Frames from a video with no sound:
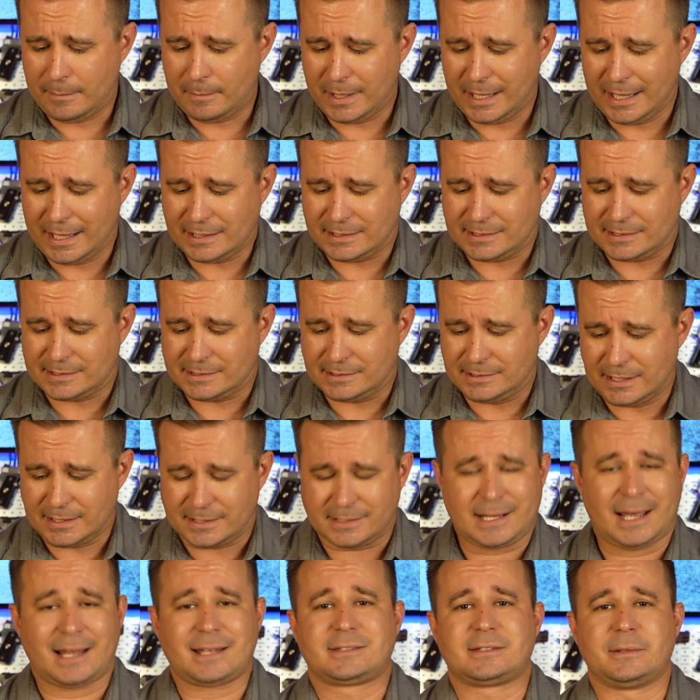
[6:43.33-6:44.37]
it's just
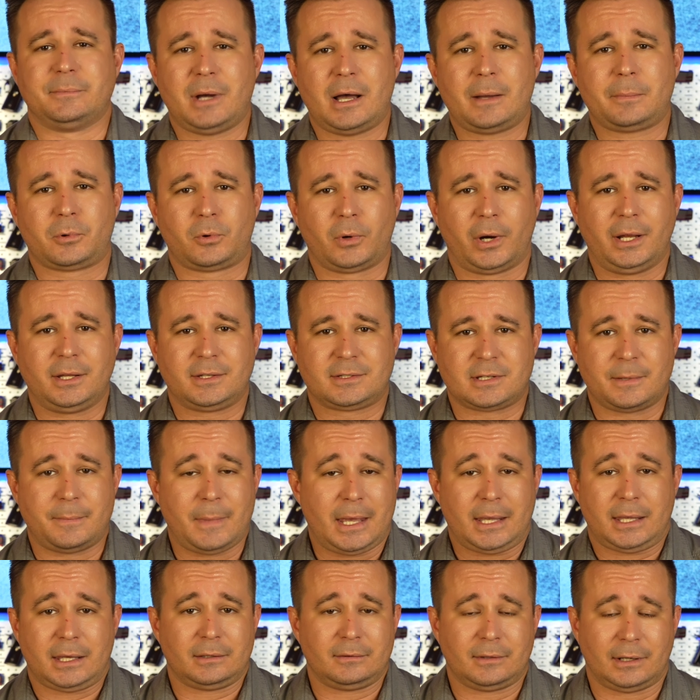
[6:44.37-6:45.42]
got some upgrades to
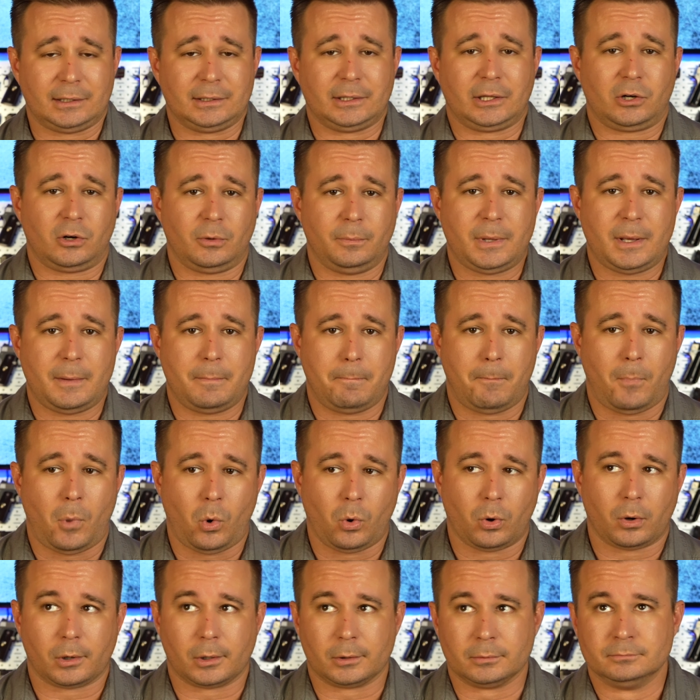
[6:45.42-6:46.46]
make it a little bit
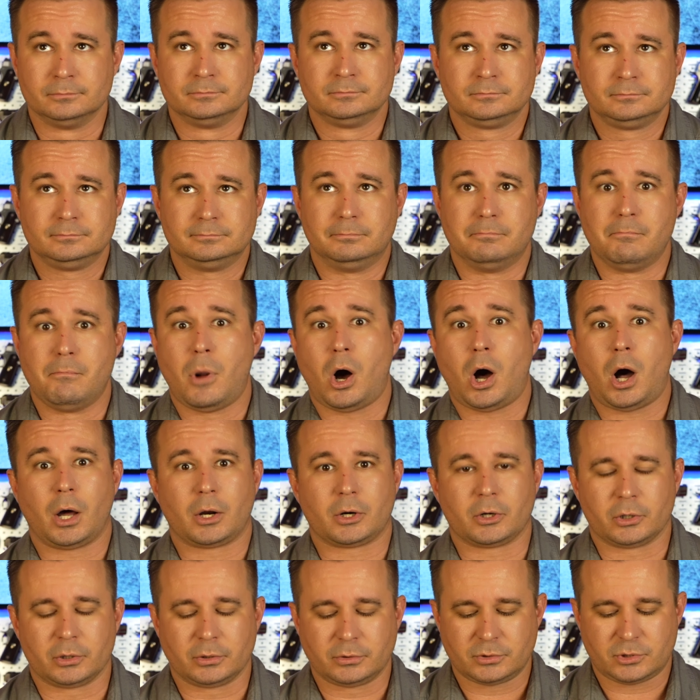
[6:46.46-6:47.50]
more
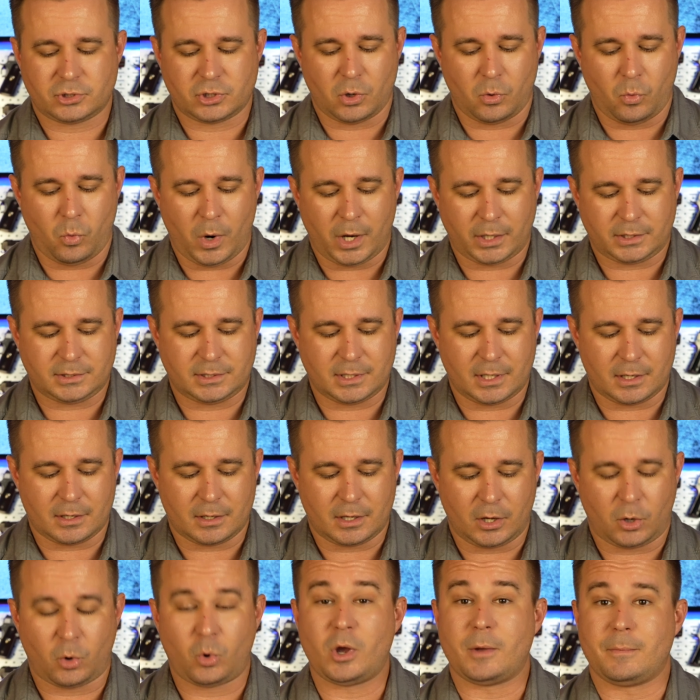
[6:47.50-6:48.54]
modern to what
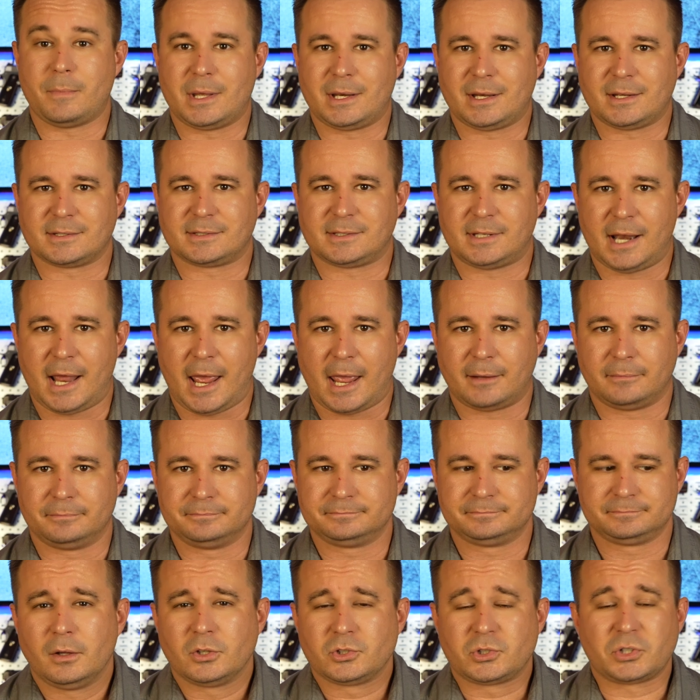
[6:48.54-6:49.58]
equipment is today.
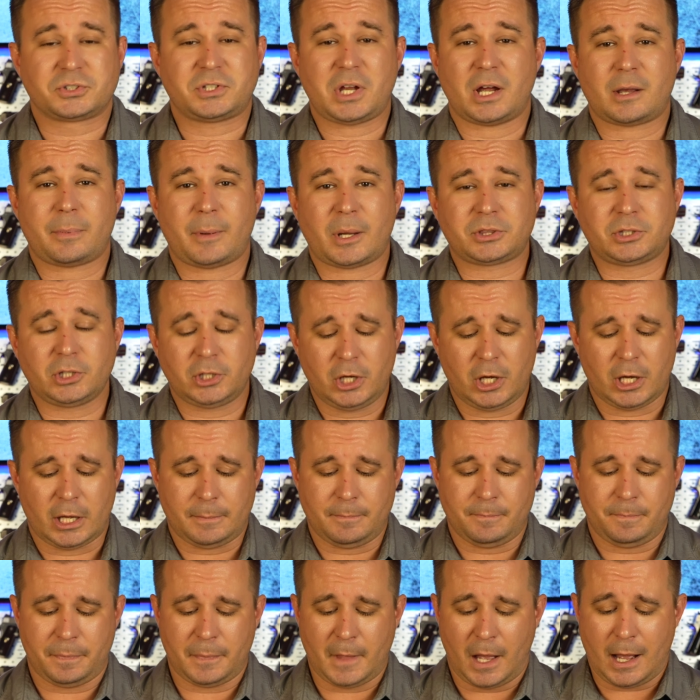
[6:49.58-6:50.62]
So let's talk about the
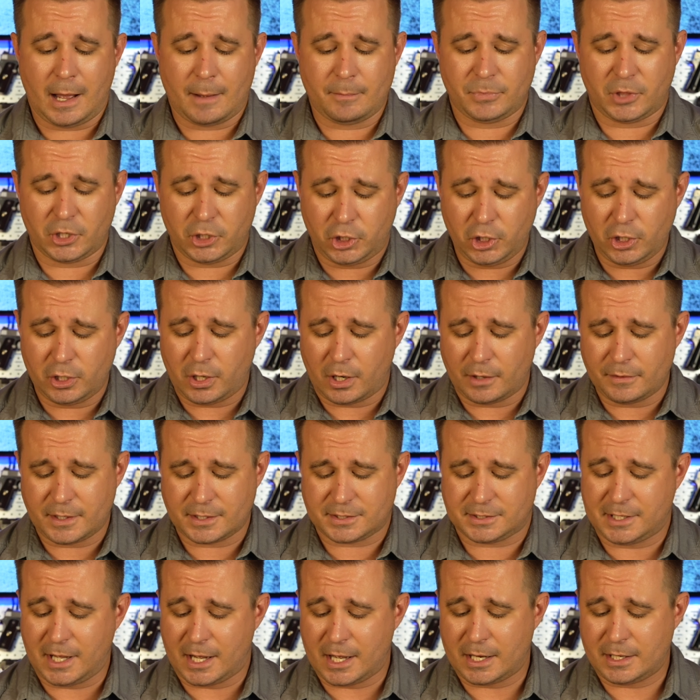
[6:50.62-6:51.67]
good. The good on
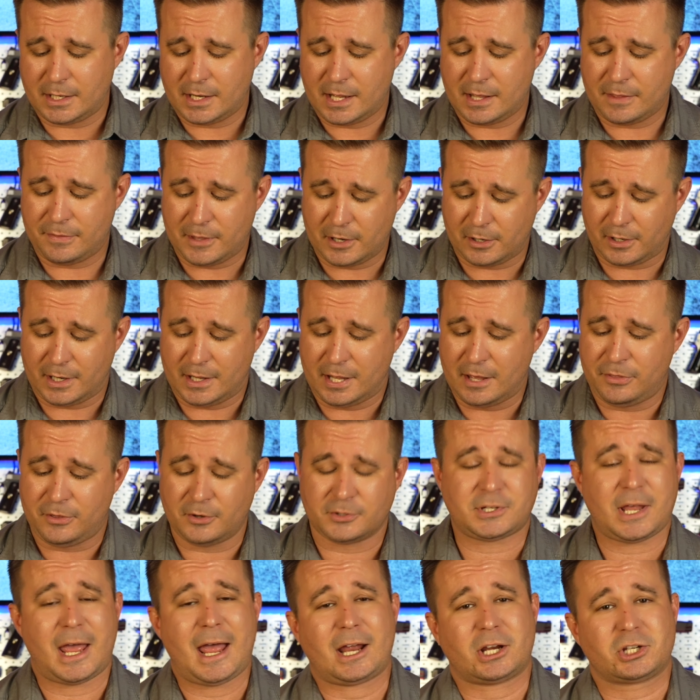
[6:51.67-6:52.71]
this gun,
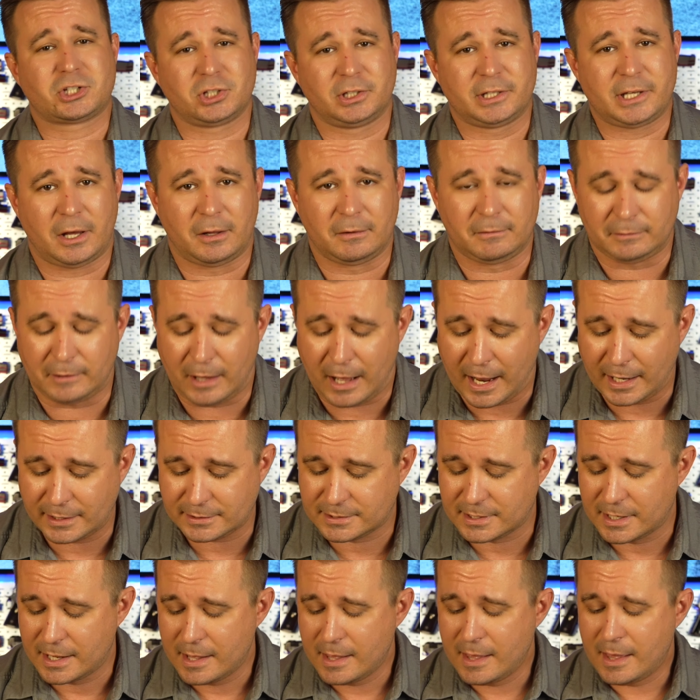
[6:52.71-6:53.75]
there's actually a
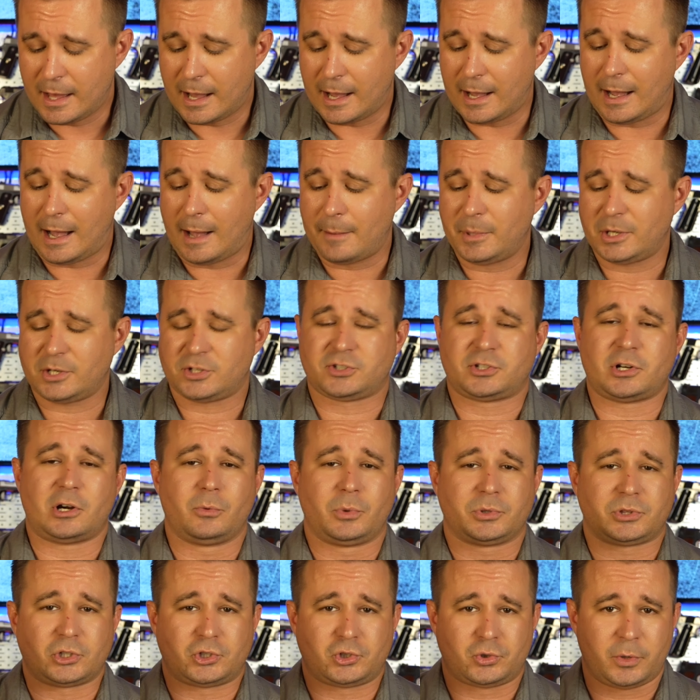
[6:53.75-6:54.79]
lot. I'm going to start
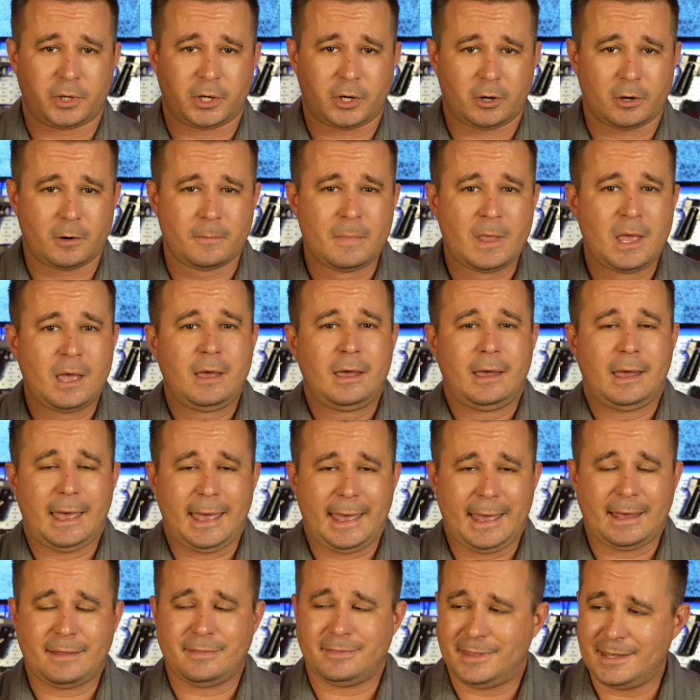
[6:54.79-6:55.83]
with the trigger.
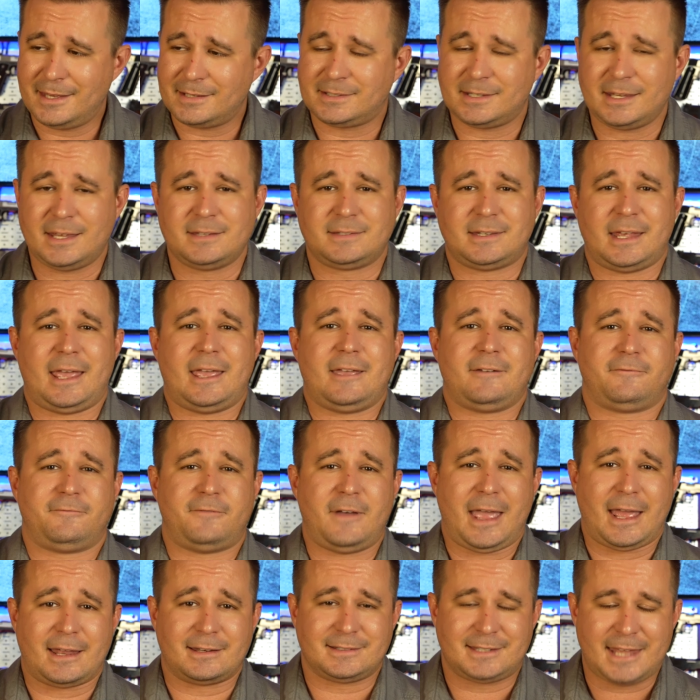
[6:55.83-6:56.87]
And this is a
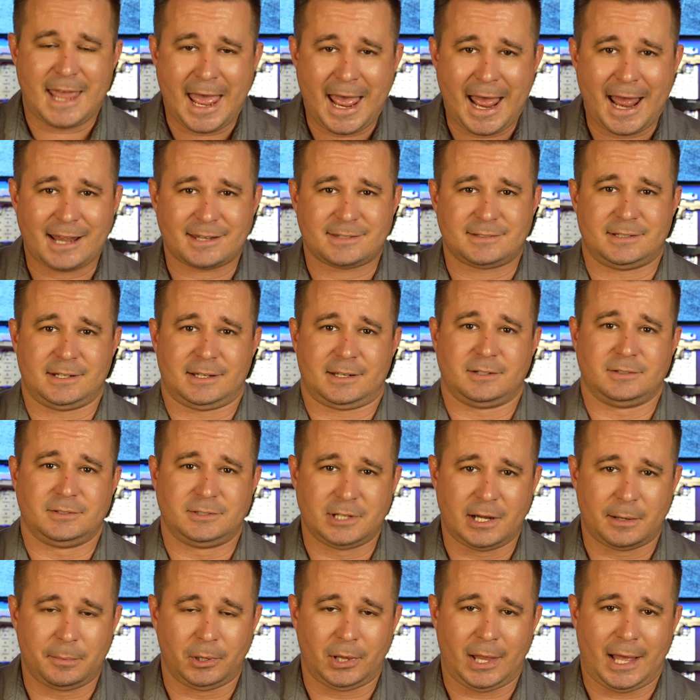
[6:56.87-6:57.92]
fantastic
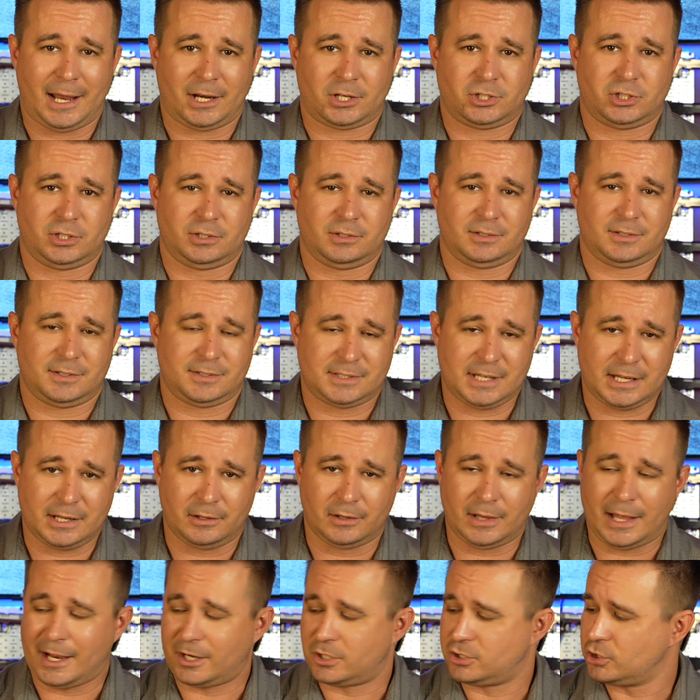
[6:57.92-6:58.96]
double action,
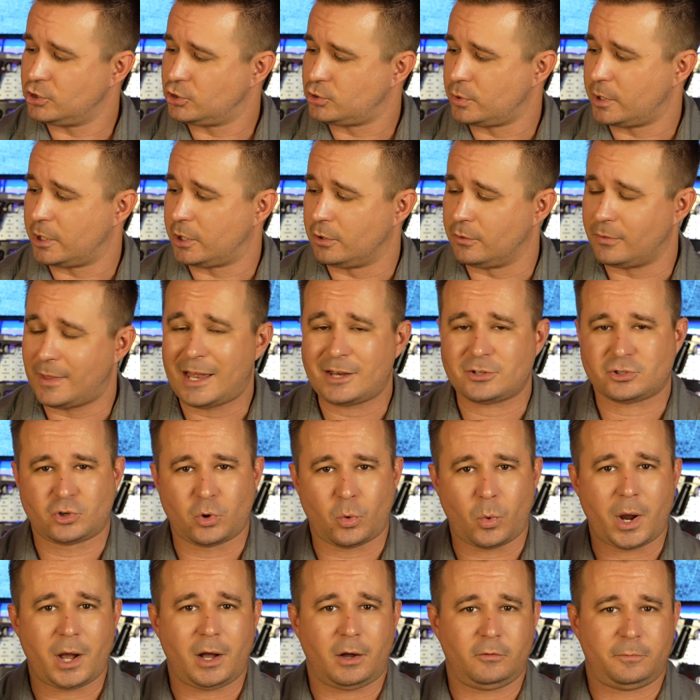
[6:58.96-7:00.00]
single action trigger. That
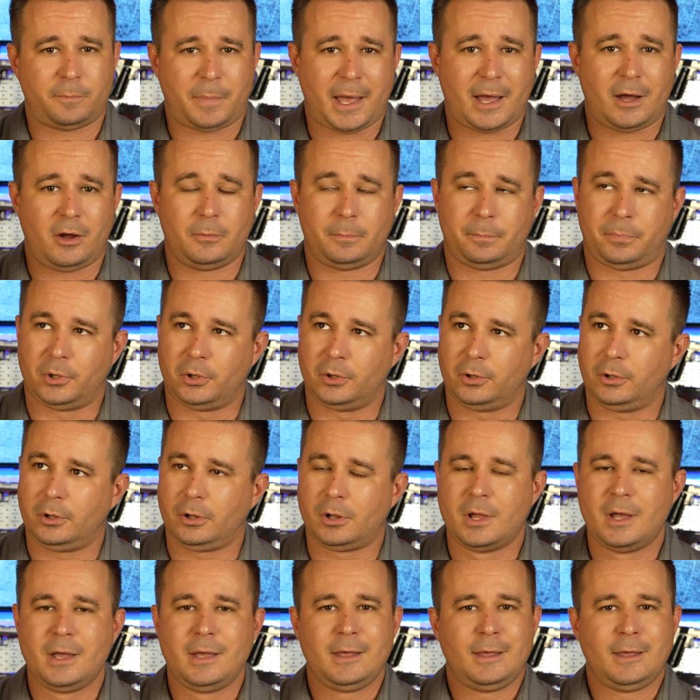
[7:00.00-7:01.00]
12-pound pull